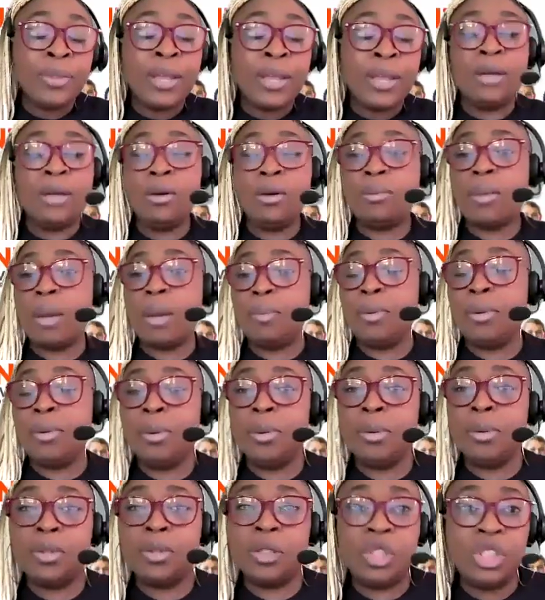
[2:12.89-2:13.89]
I don't want my
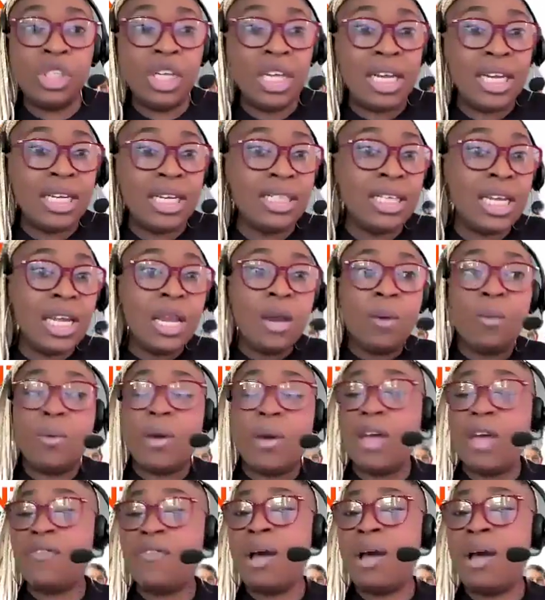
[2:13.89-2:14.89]
premium to change.
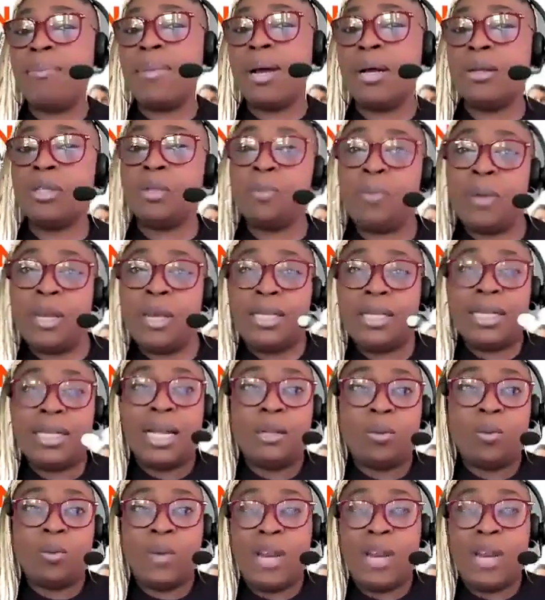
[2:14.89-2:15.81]
Whatever amount pays out,